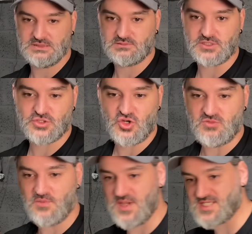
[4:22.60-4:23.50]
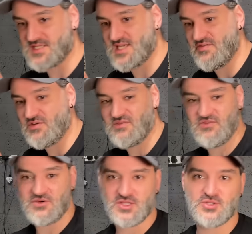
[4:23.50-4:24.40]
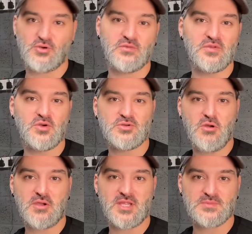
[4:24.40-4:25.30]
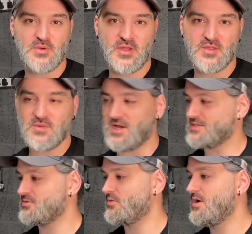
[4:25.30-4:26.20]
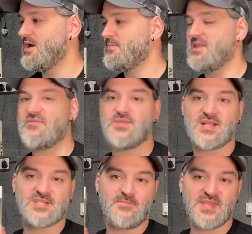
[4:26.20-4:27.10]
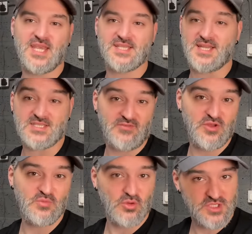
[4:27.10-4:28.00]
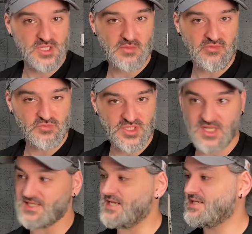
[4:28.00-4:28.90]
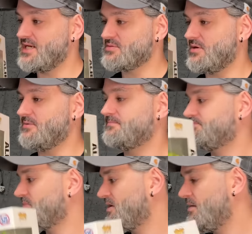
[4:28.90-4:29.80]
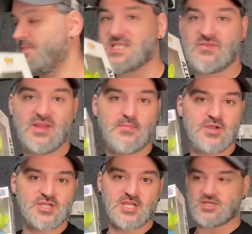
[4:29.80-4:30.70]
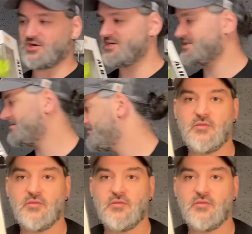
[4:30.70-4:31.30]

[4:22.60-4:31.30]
Gonna try my best to see if I can find a toy for your doggy to put in the parcel. But they've picked up these, and there's a few more to come from Shell and Dan yet as well. Massively appreciate you guys.